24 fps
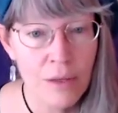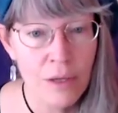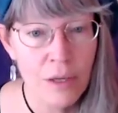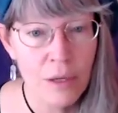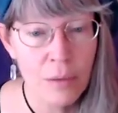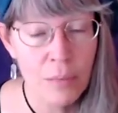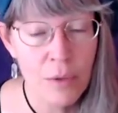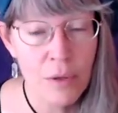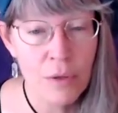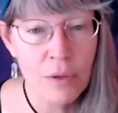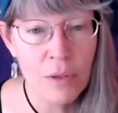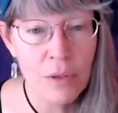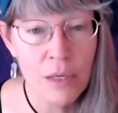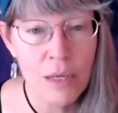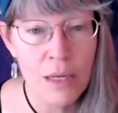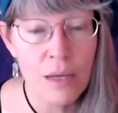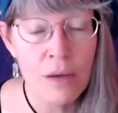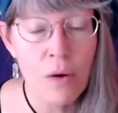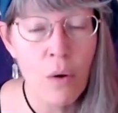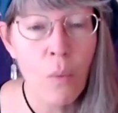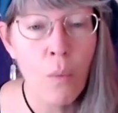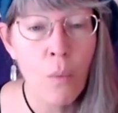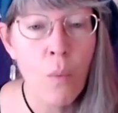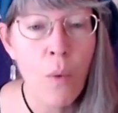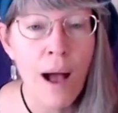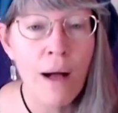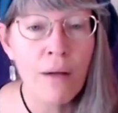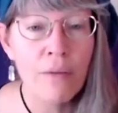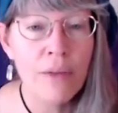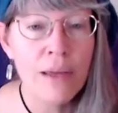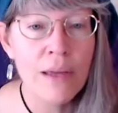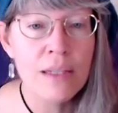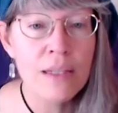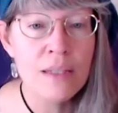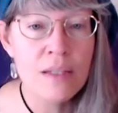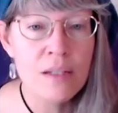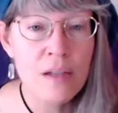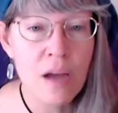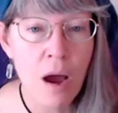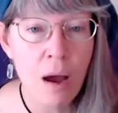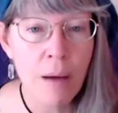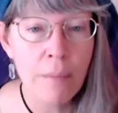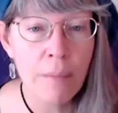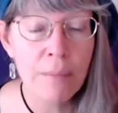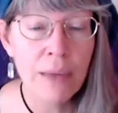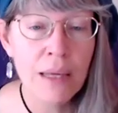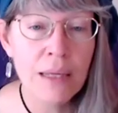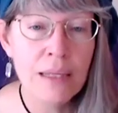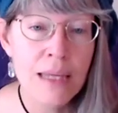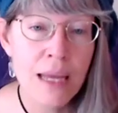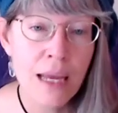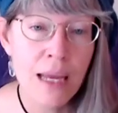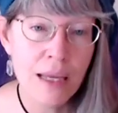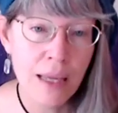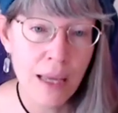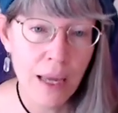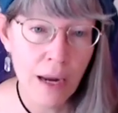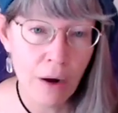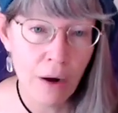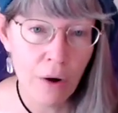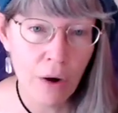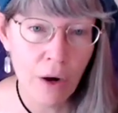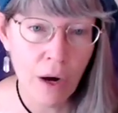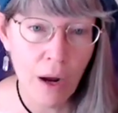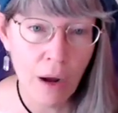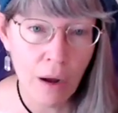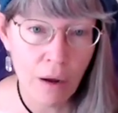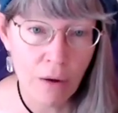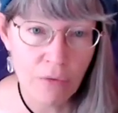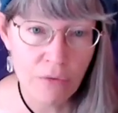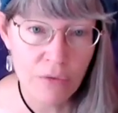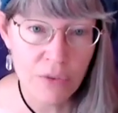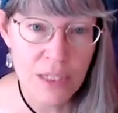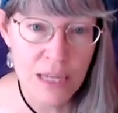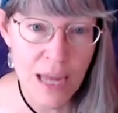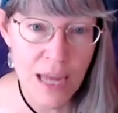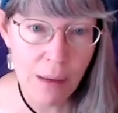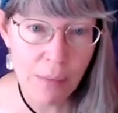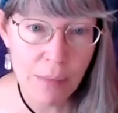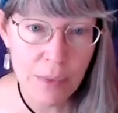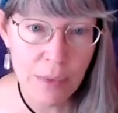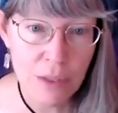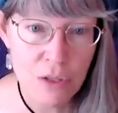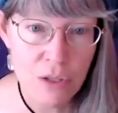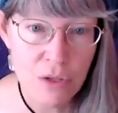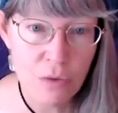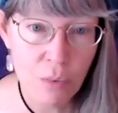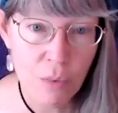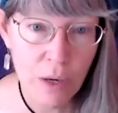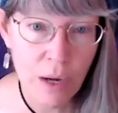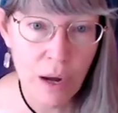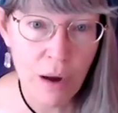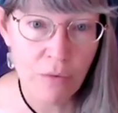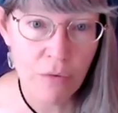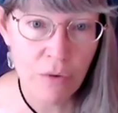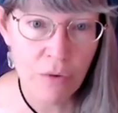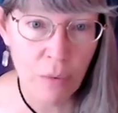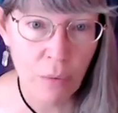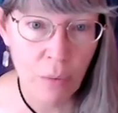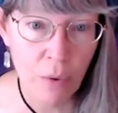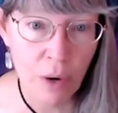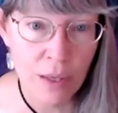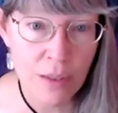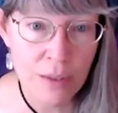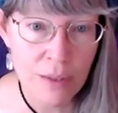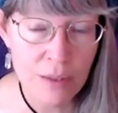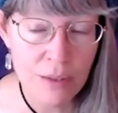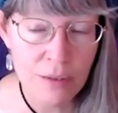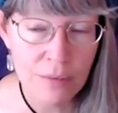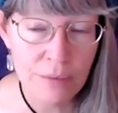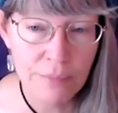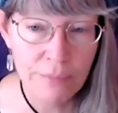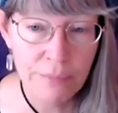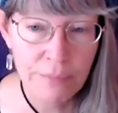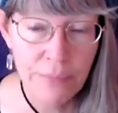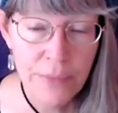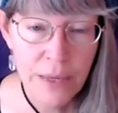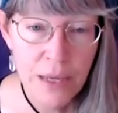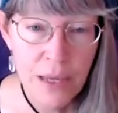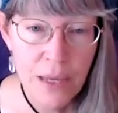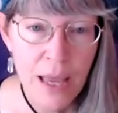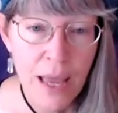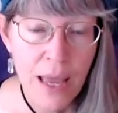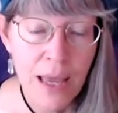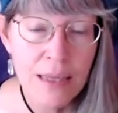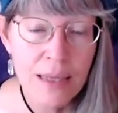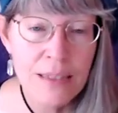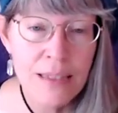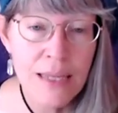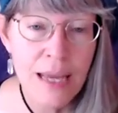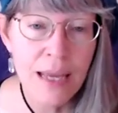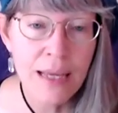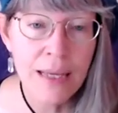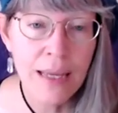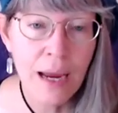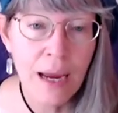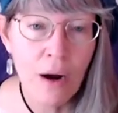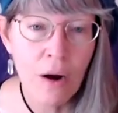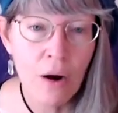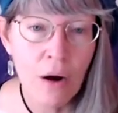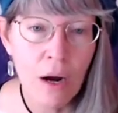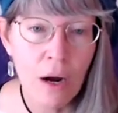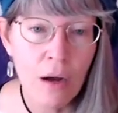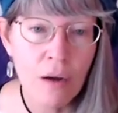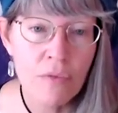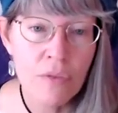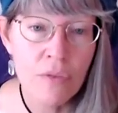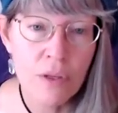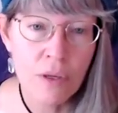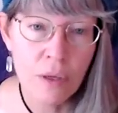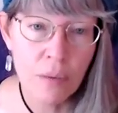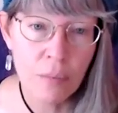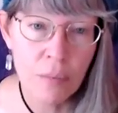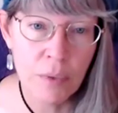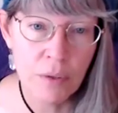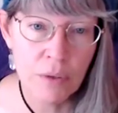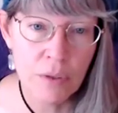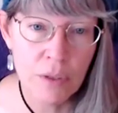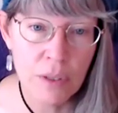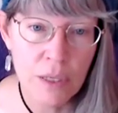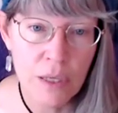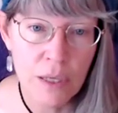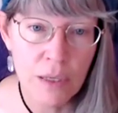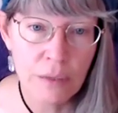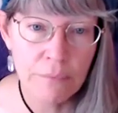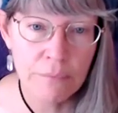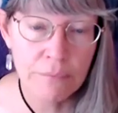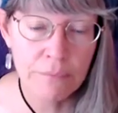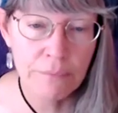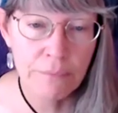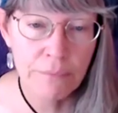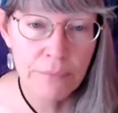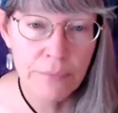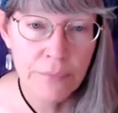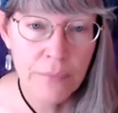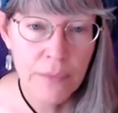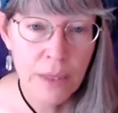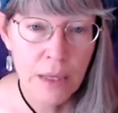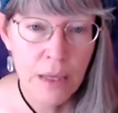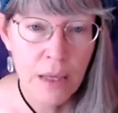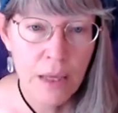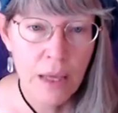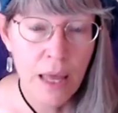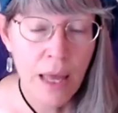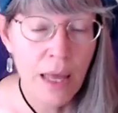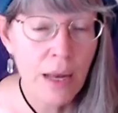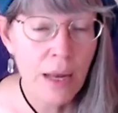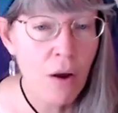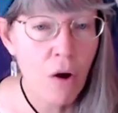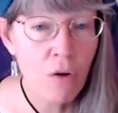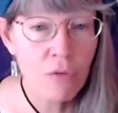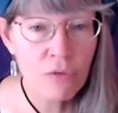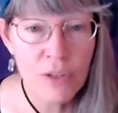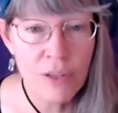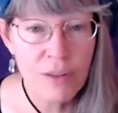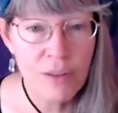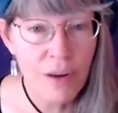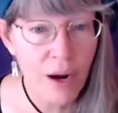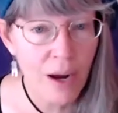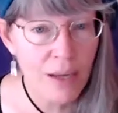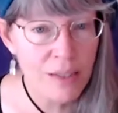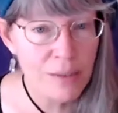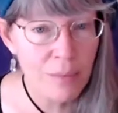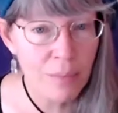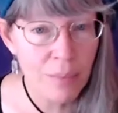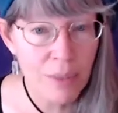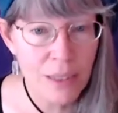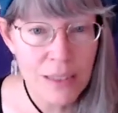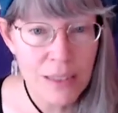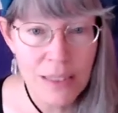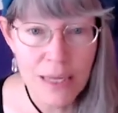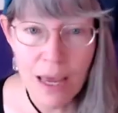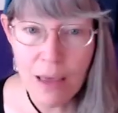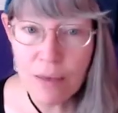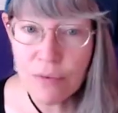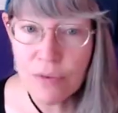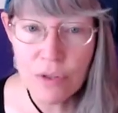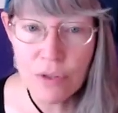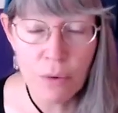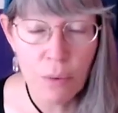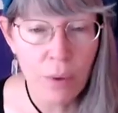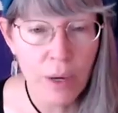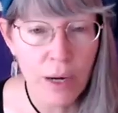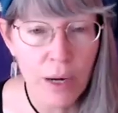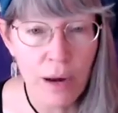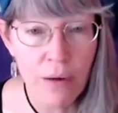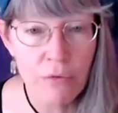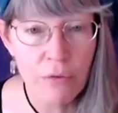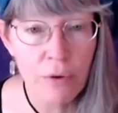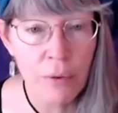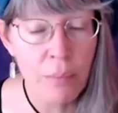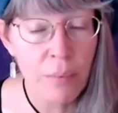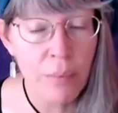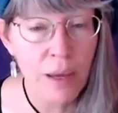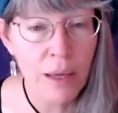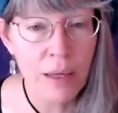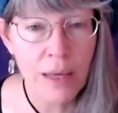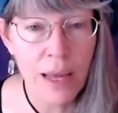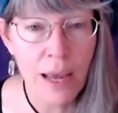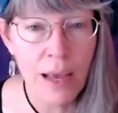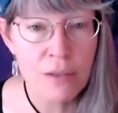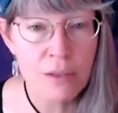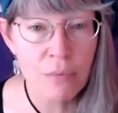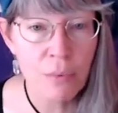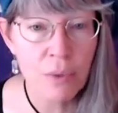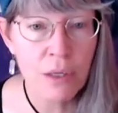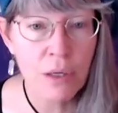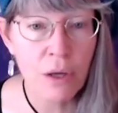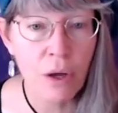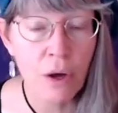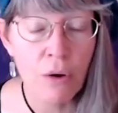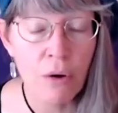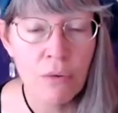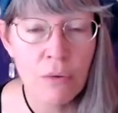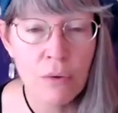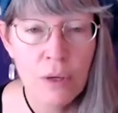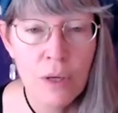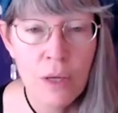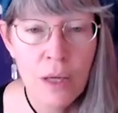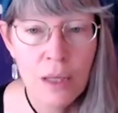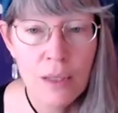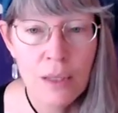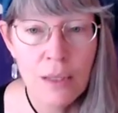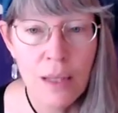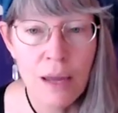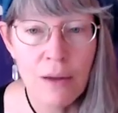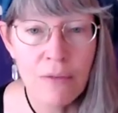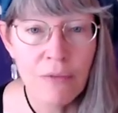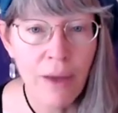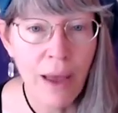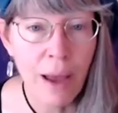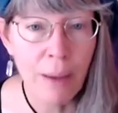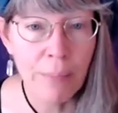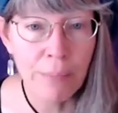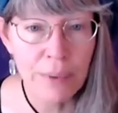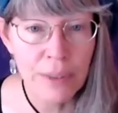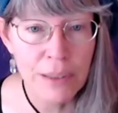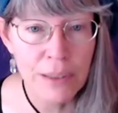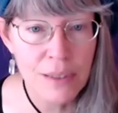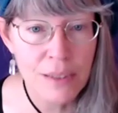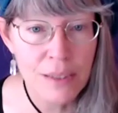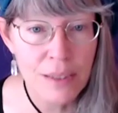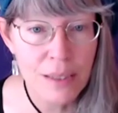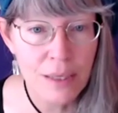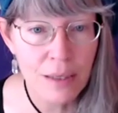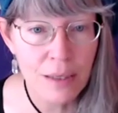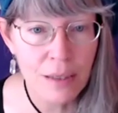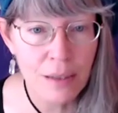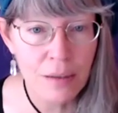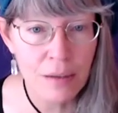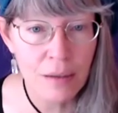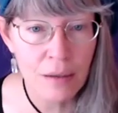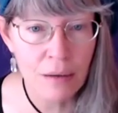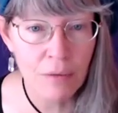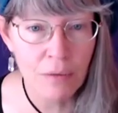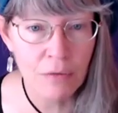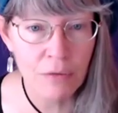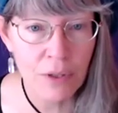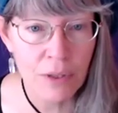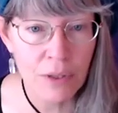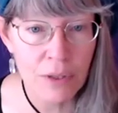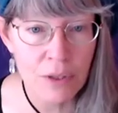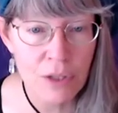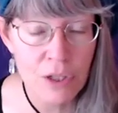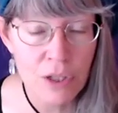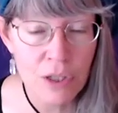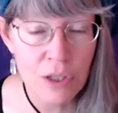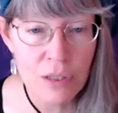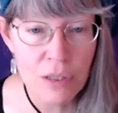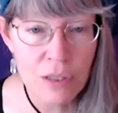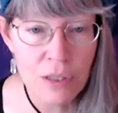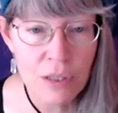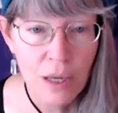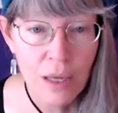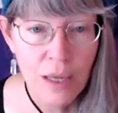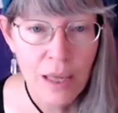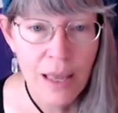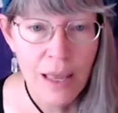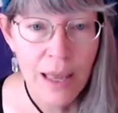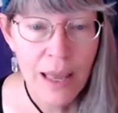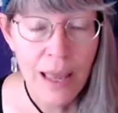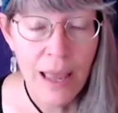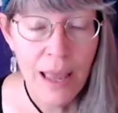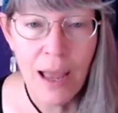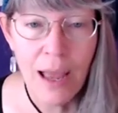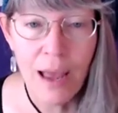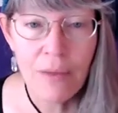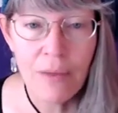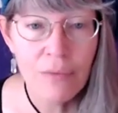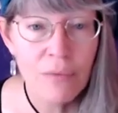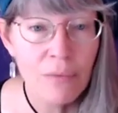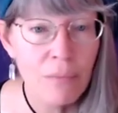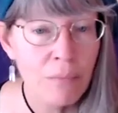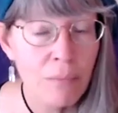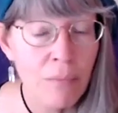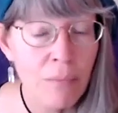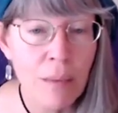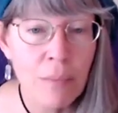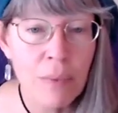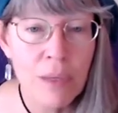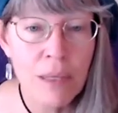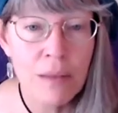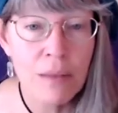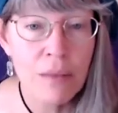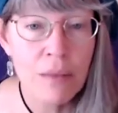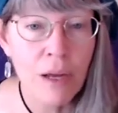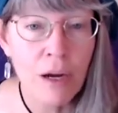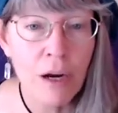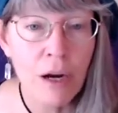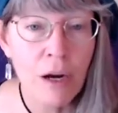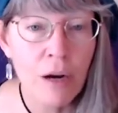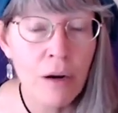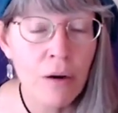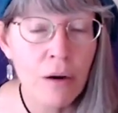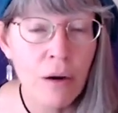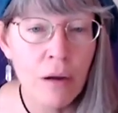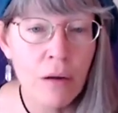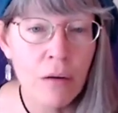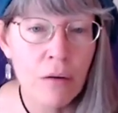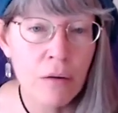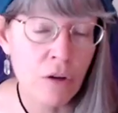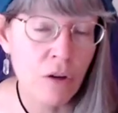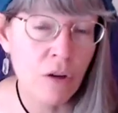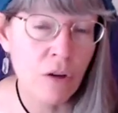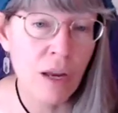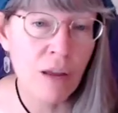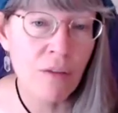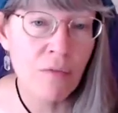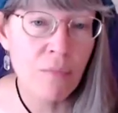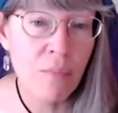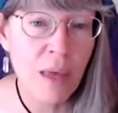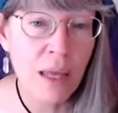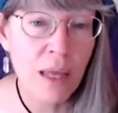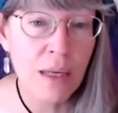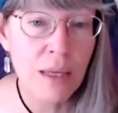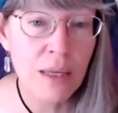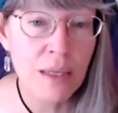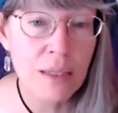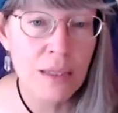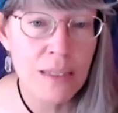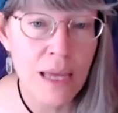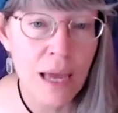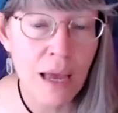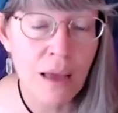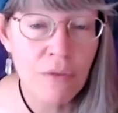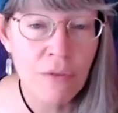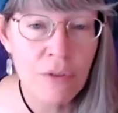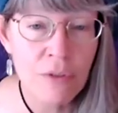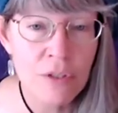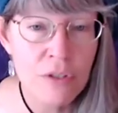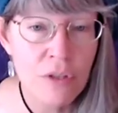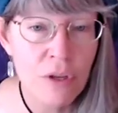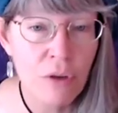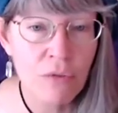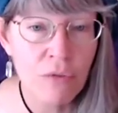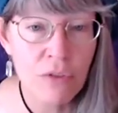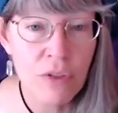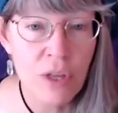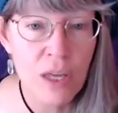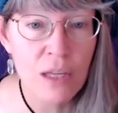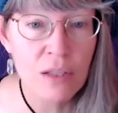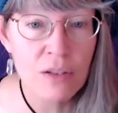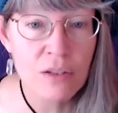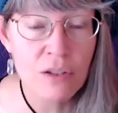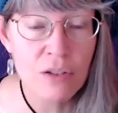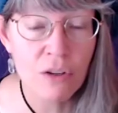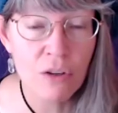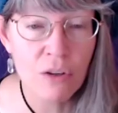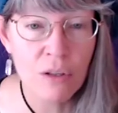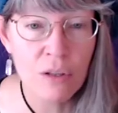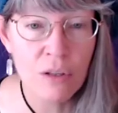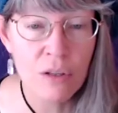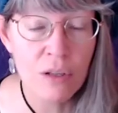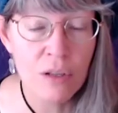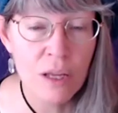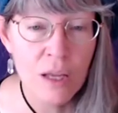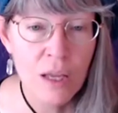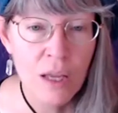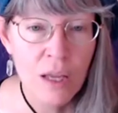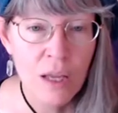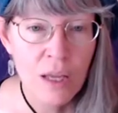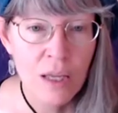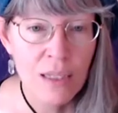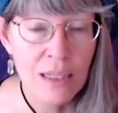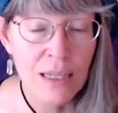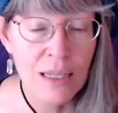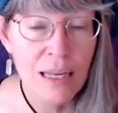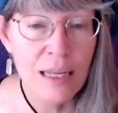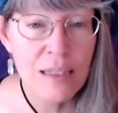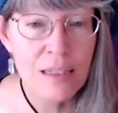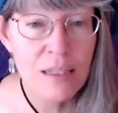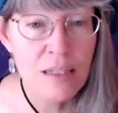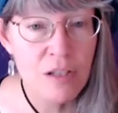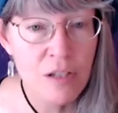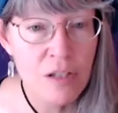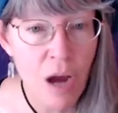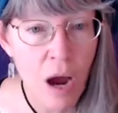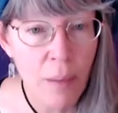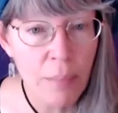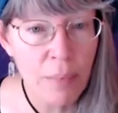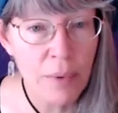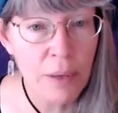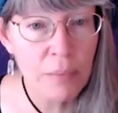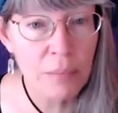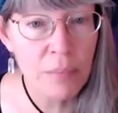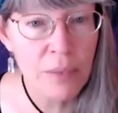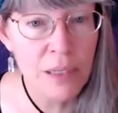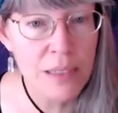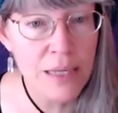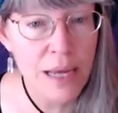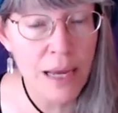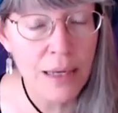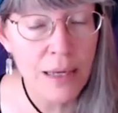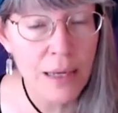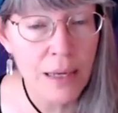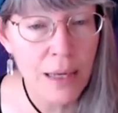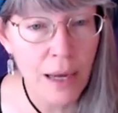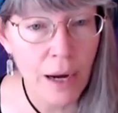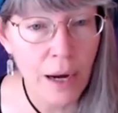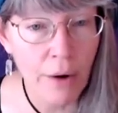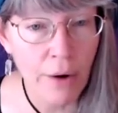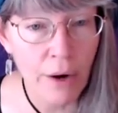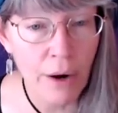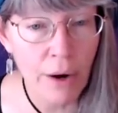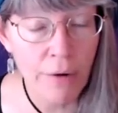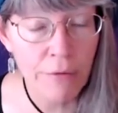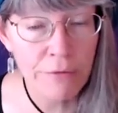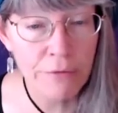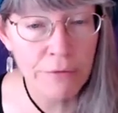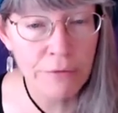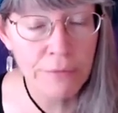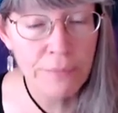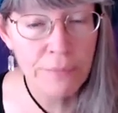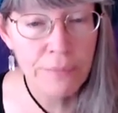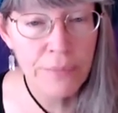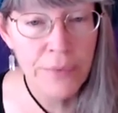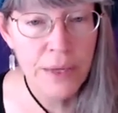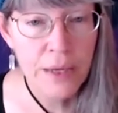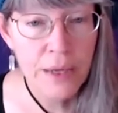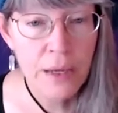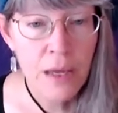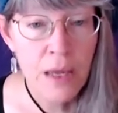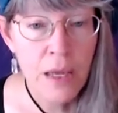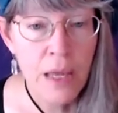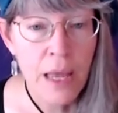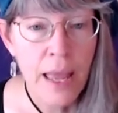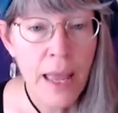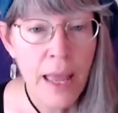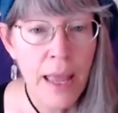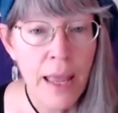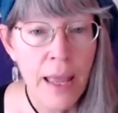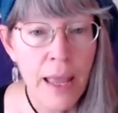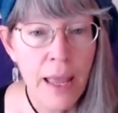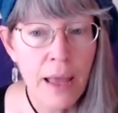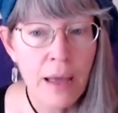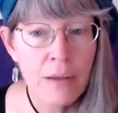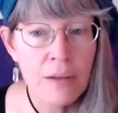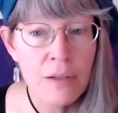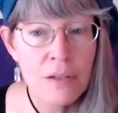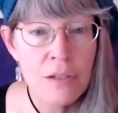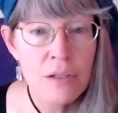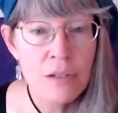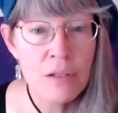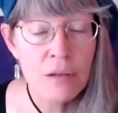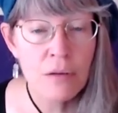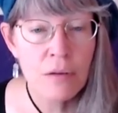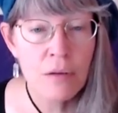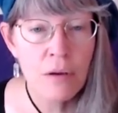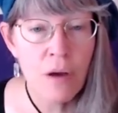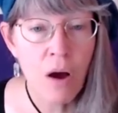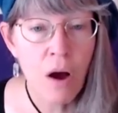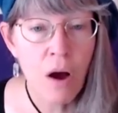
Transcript: the community while they stop and take care of the damage, whatever it was, and take care of the community. And hopefully there hasn't been deaths or whatever, but as we know, life happens in villages, and maybe there could have been a death, and so things could need to stop and be taken care of. And